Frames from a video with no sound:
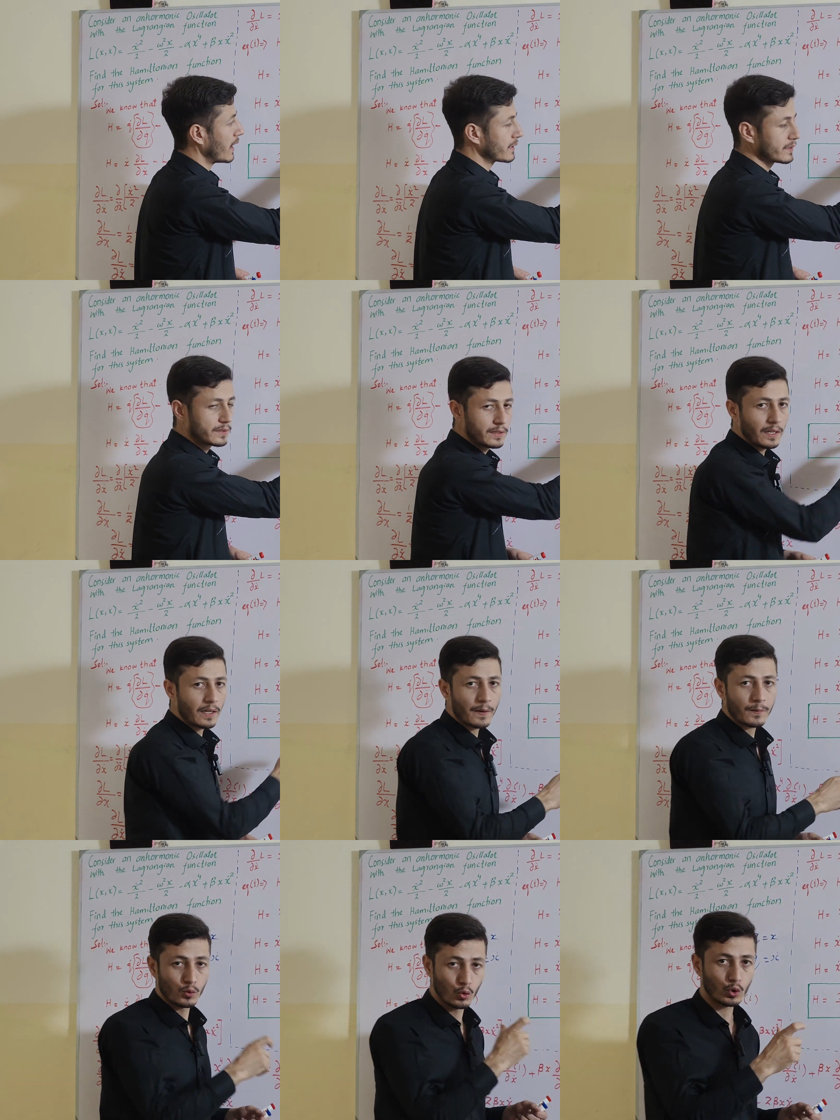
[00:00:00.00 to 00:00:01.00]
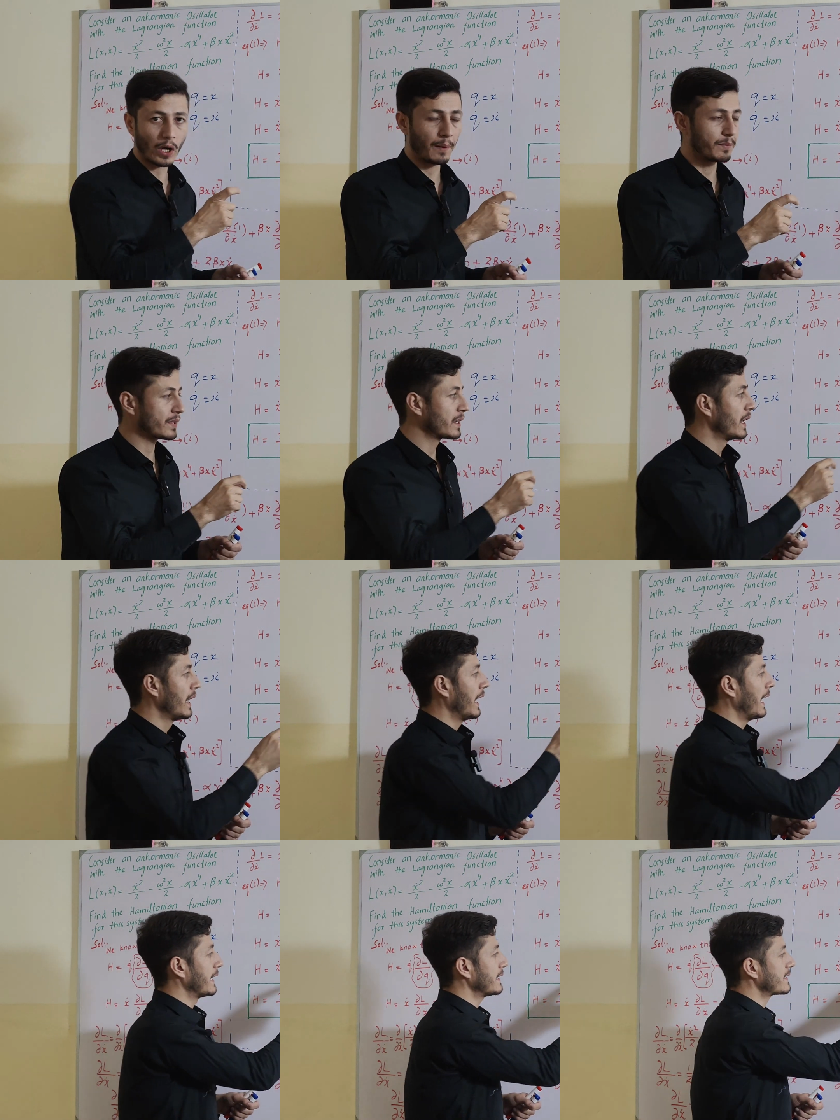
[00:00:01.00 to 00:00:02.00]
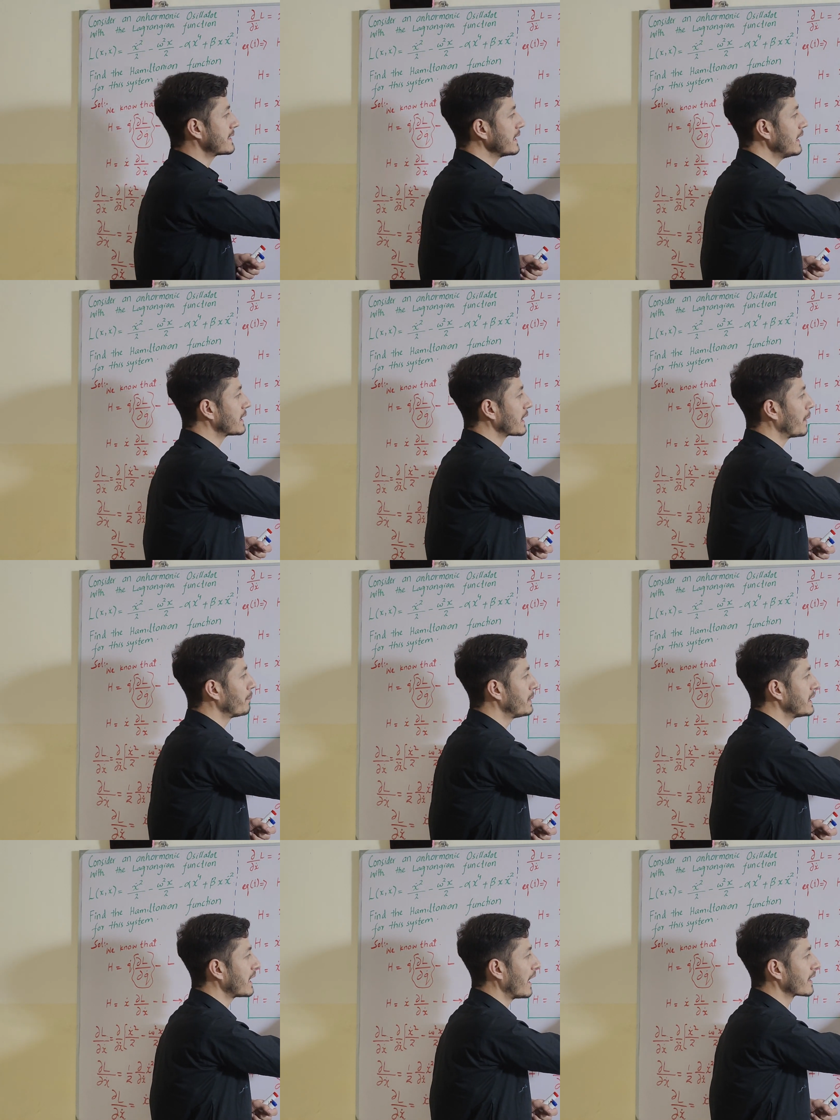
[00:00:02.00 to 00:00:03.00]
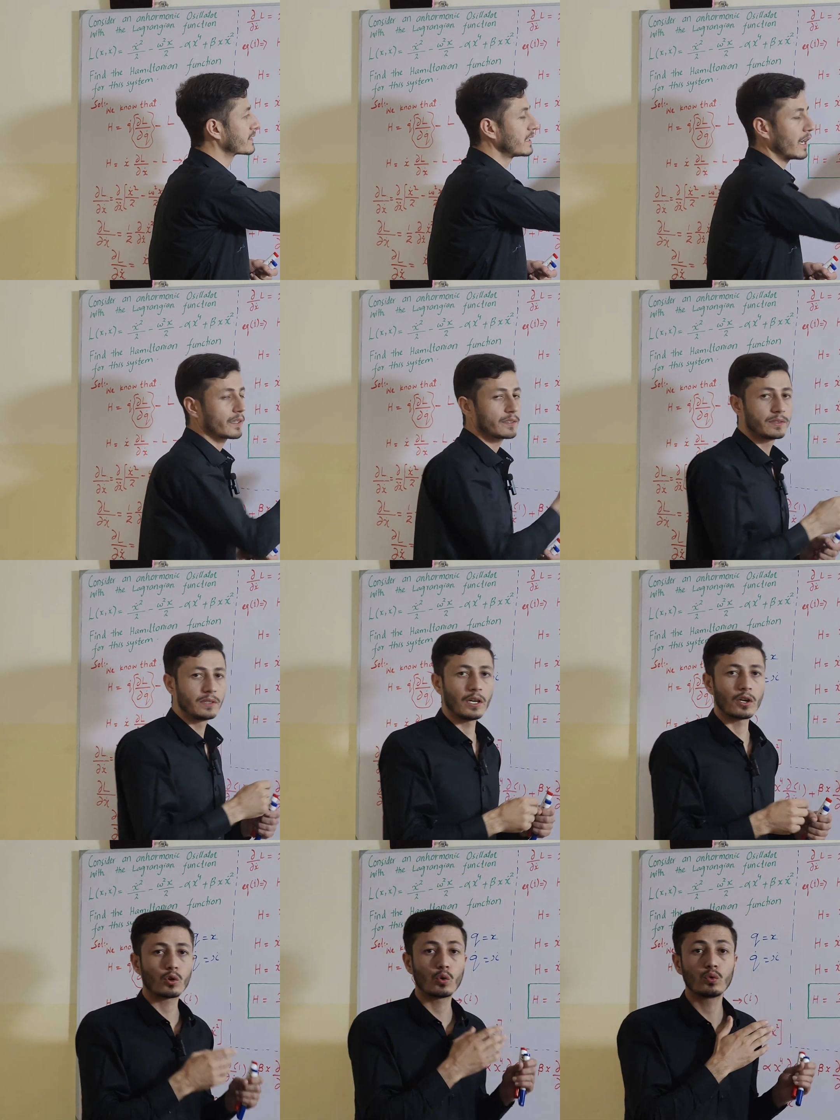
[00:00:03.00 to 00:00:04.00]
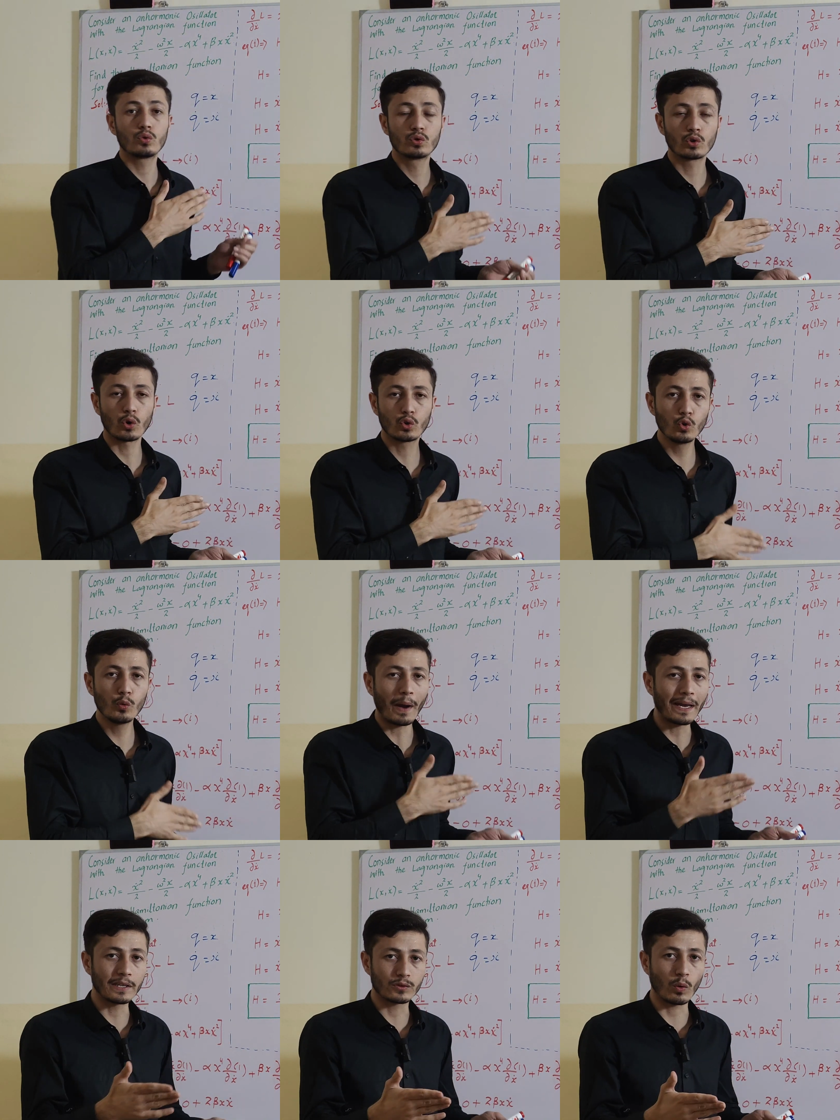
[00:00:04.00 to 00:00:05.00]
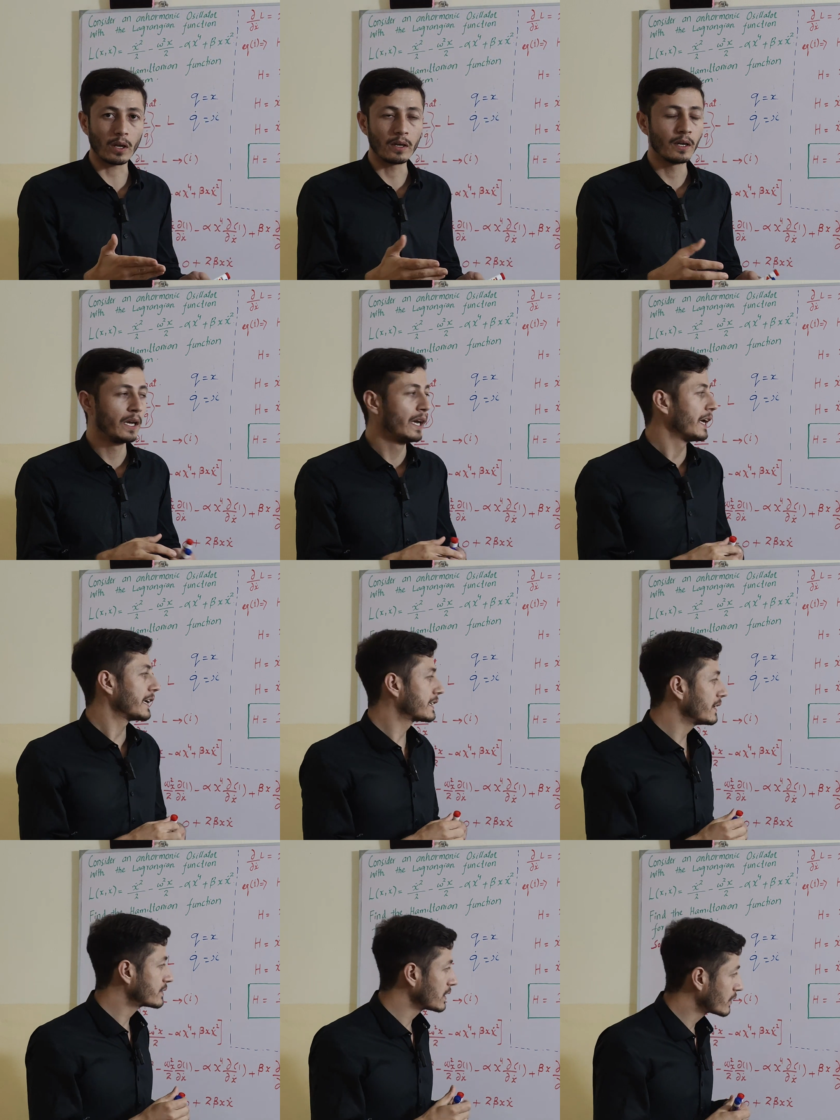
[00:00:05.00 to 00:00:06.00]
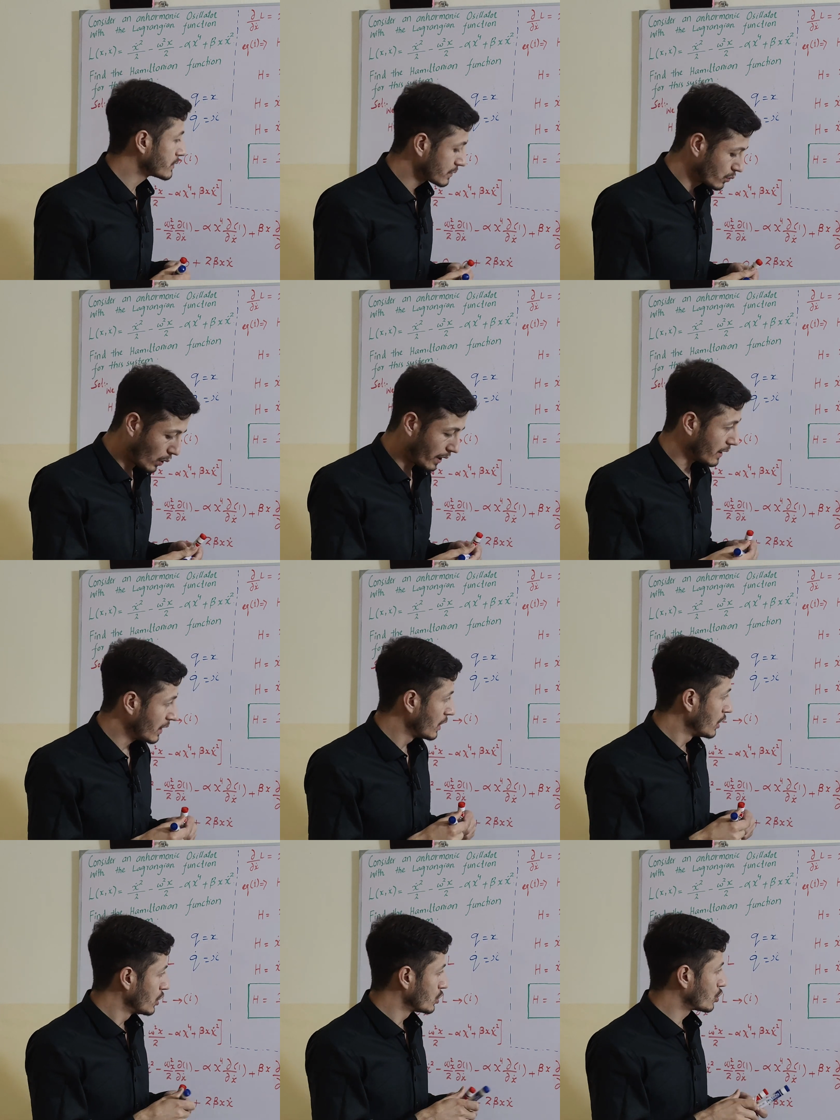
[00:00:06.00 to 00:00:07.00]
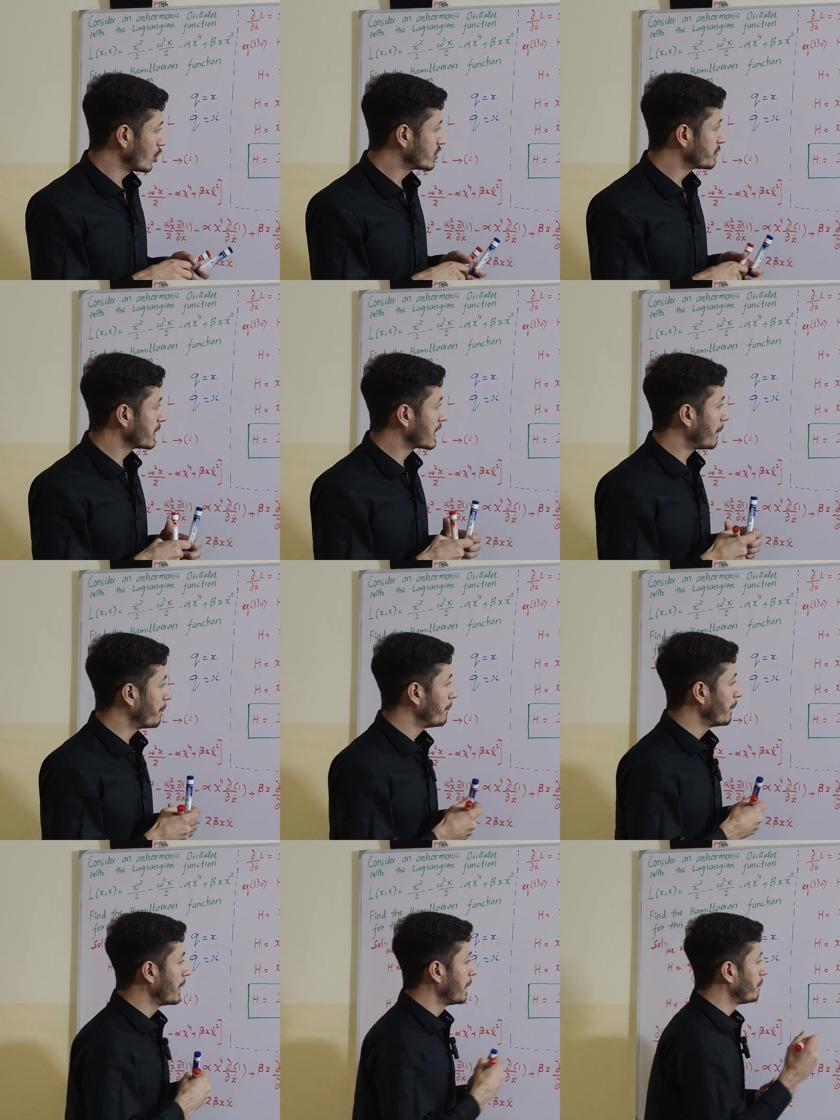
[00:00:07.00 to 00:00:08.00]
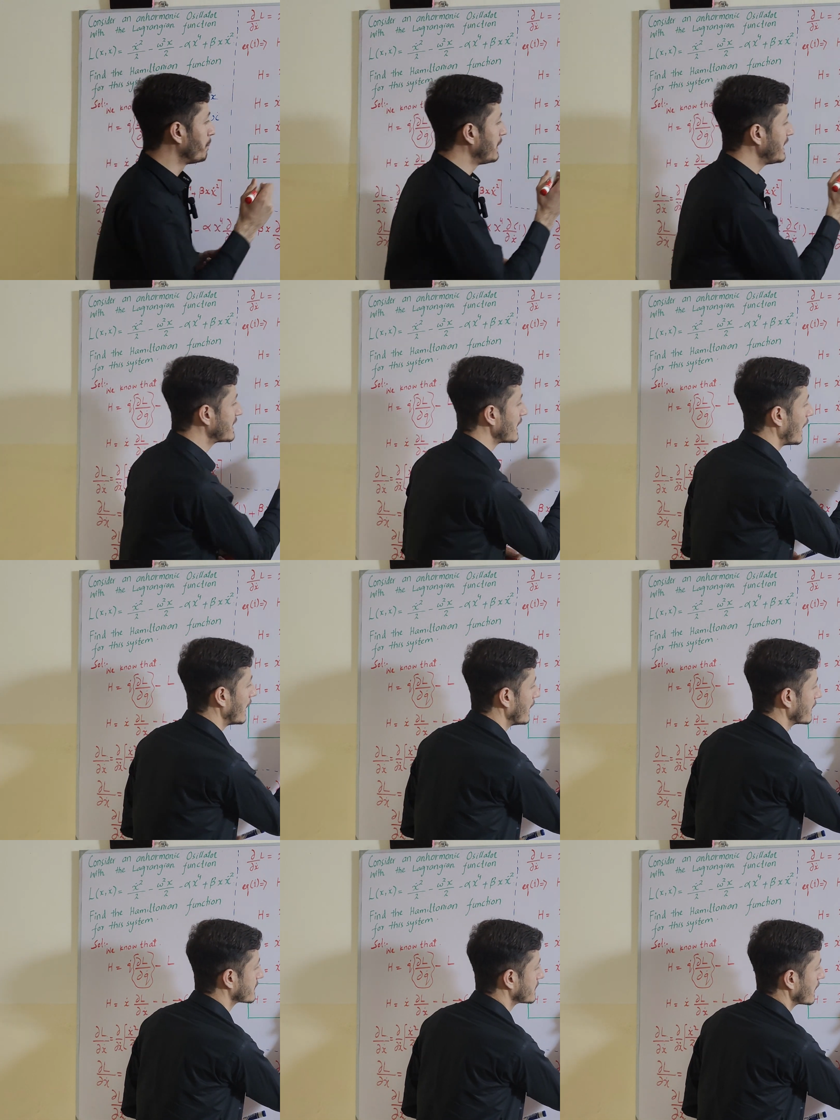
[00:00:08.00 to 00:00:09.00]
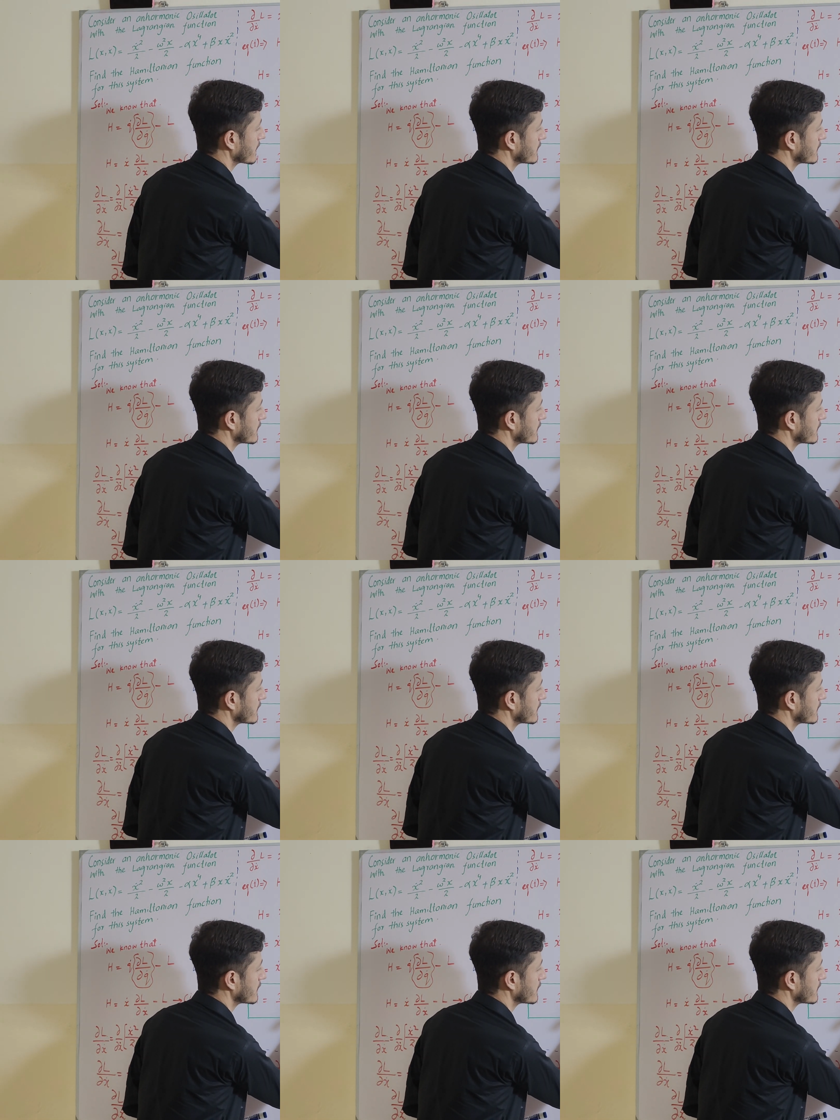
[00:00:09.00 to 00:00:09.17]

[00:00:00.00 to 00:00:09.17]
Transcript: dot is there 2 times. And the single time beta x dot is there. So 2 minus 1. It gives us 1. So it's become beta x